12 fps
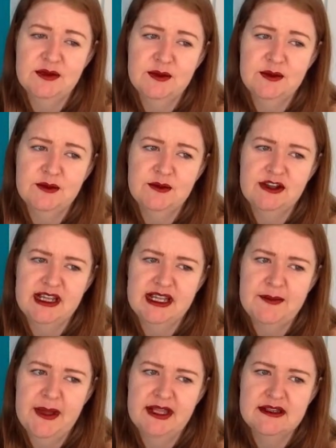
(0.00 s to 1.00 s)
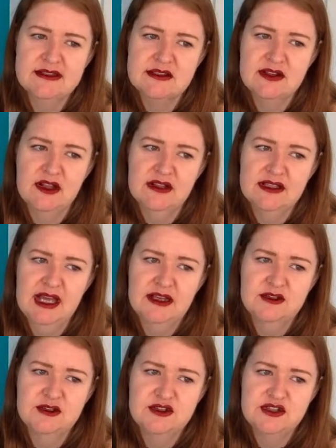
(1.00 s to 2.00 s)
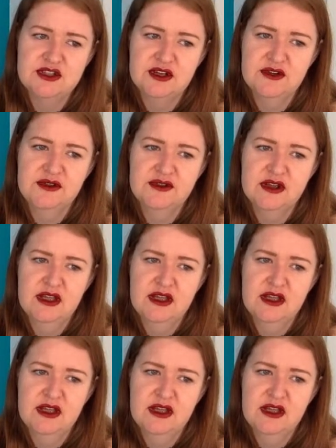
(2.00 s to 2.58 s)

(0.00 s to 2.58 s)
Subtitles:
They were ringing the bells and all that good stuff.